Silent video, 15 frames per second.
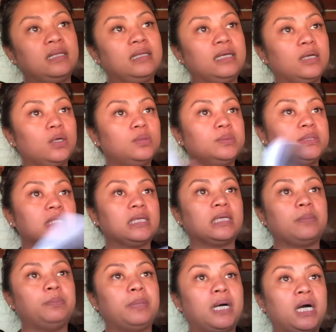like almost like
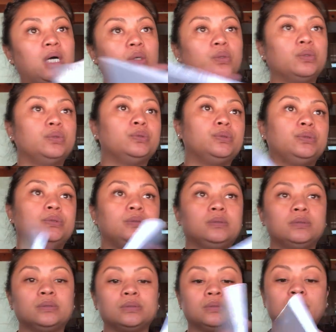a pound,
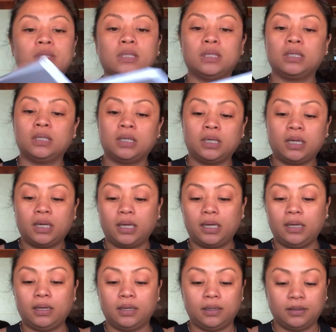
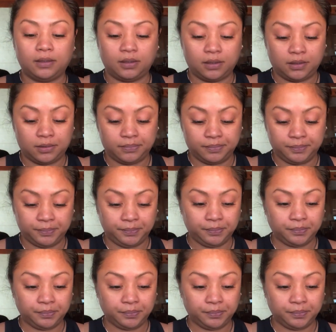and a